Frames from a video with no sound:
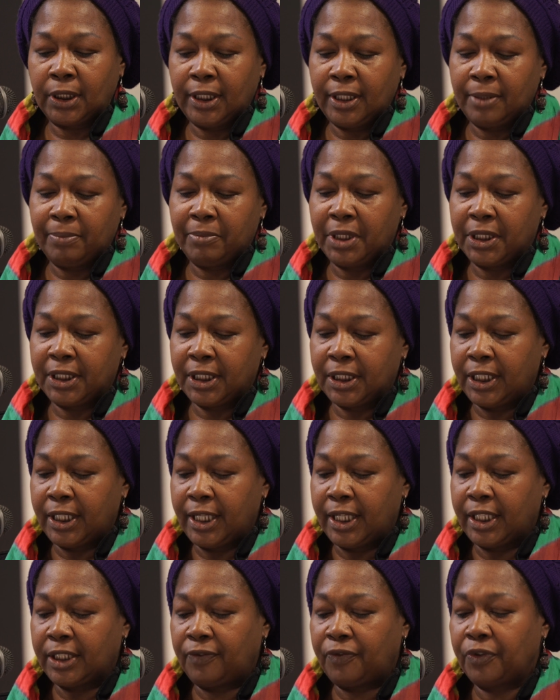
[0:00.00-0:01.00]
the litmus
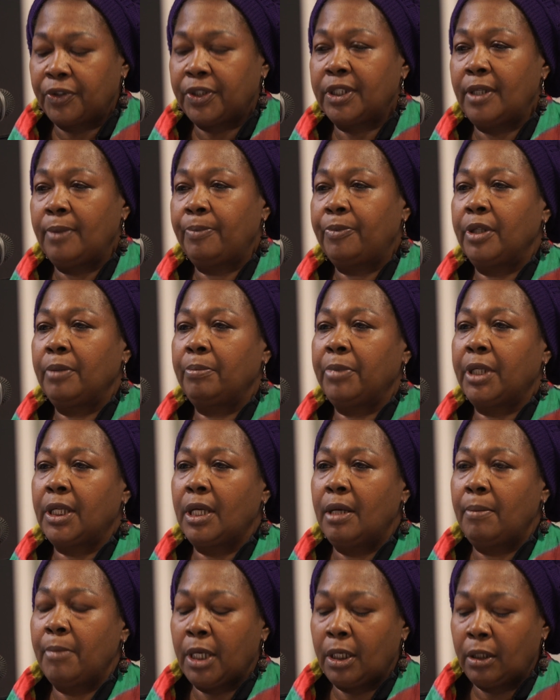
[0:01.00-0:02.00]
test for something
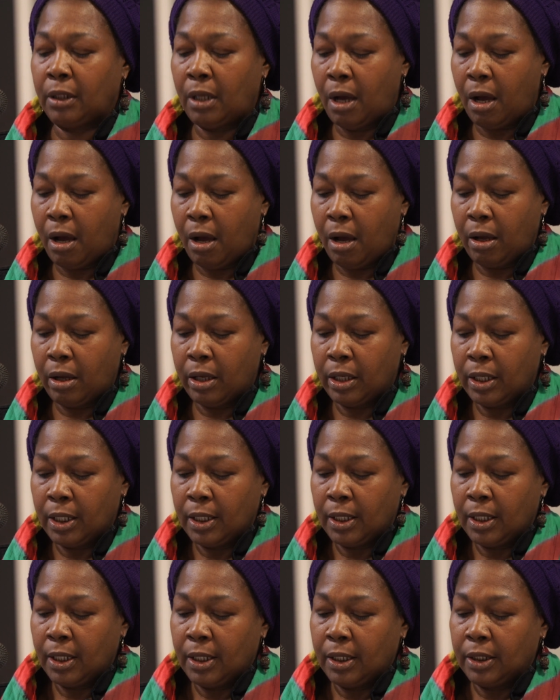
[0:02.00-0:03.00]
becoming law.
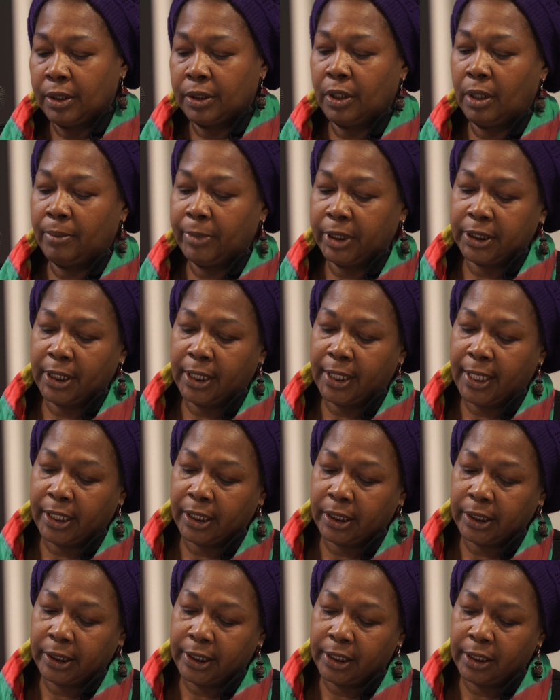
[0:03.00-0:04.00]
So I'm gonna say that
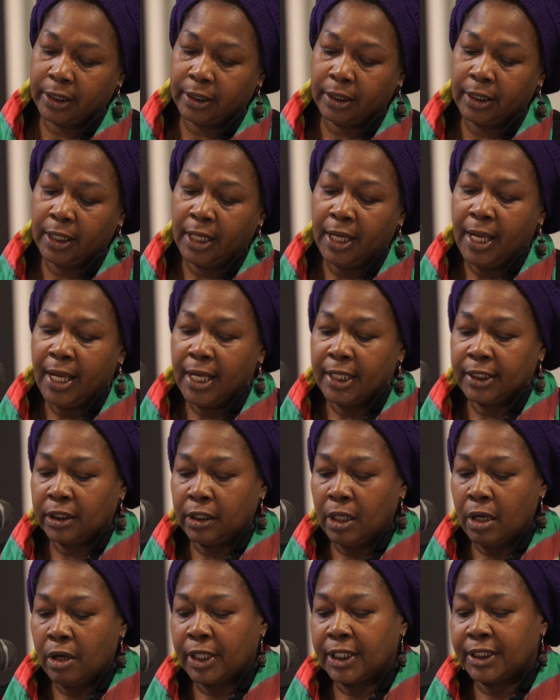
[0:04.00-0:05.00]
again. As
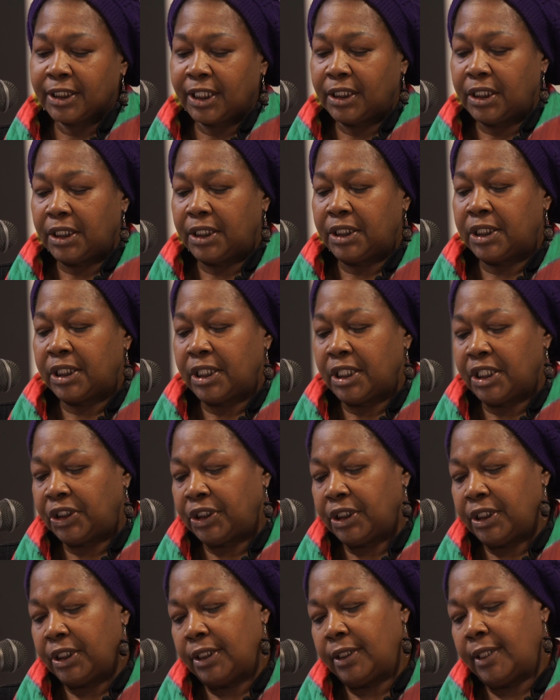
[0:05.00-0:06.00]
long as a
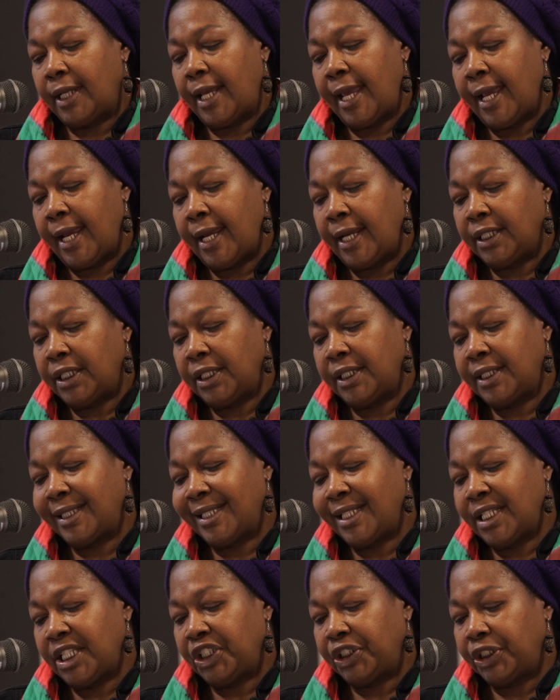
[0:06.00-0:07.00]

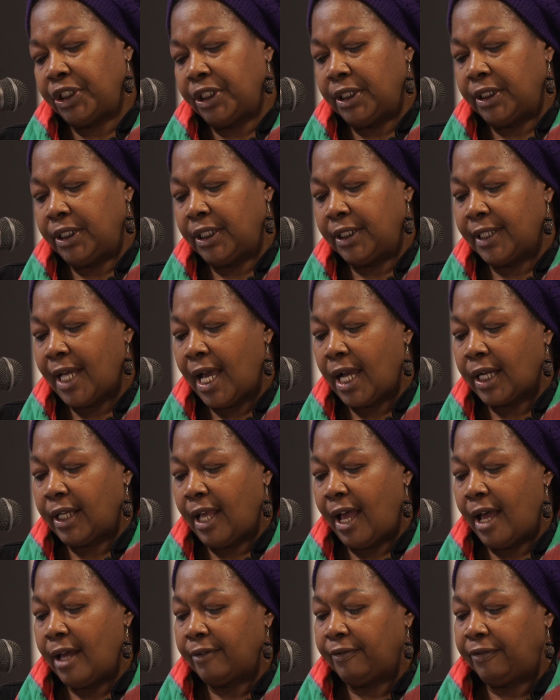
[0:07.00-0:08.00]
decision did not
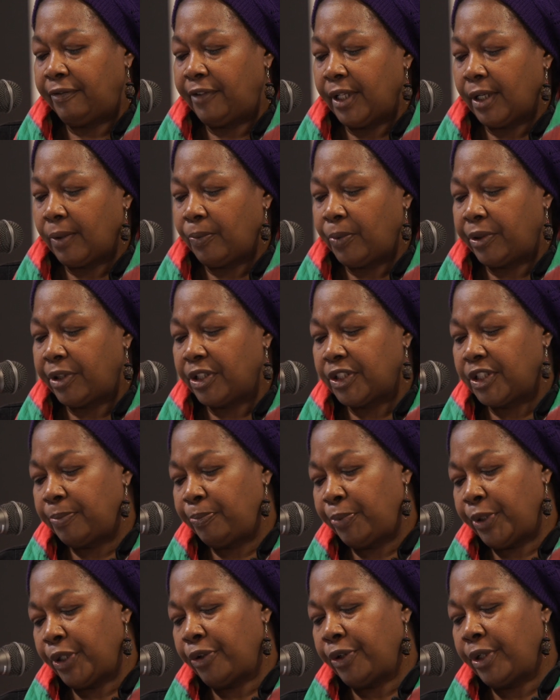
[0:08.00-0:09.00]
conflict with the
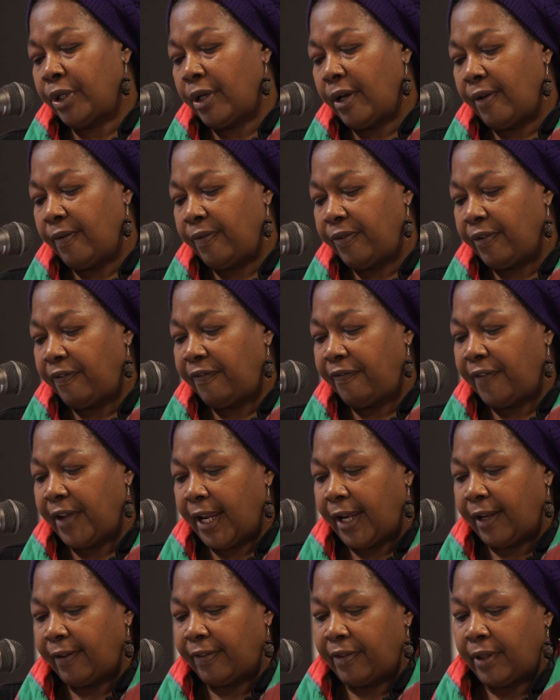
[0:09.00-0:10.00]
spirit of the
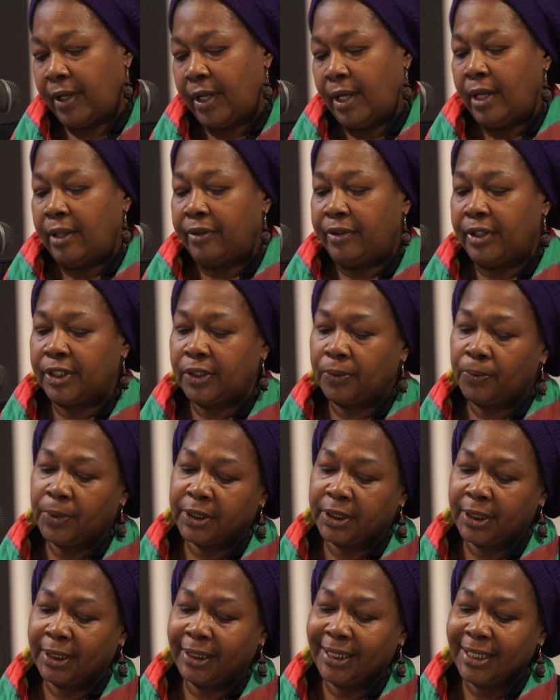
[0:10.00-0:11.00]
faith, this
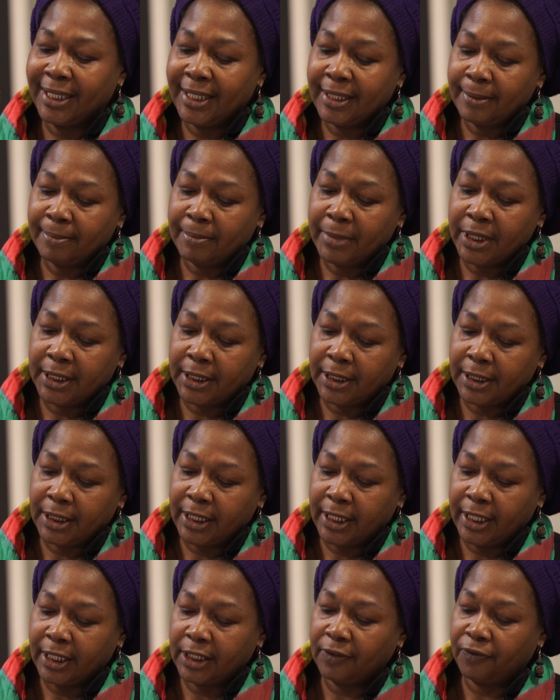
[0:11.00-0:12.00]
was the litmus
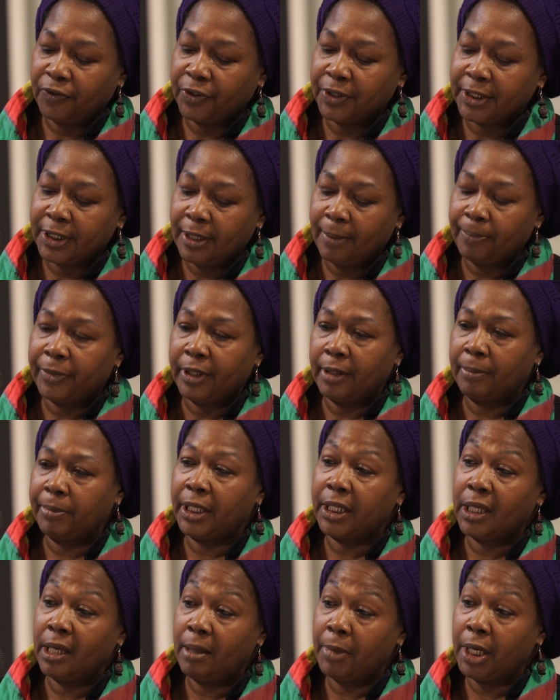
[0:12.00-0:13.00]
test for something
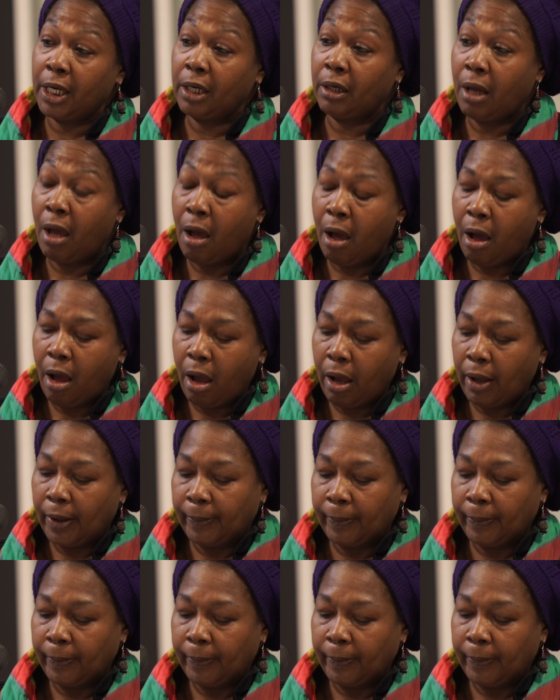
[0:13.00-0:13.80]
becoming law.